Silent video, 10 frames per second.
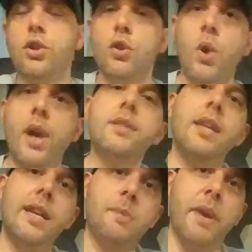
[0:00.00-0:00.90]
The new
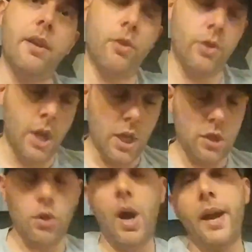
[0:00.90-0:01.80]
one, it's better.
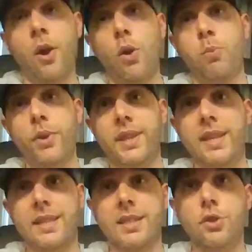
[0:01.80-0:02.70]
So I hope
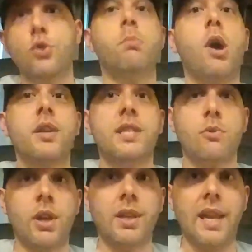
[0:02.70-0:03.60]
with this new
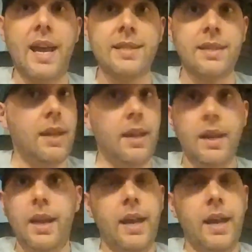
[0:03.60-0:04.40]
Mardi Gras class,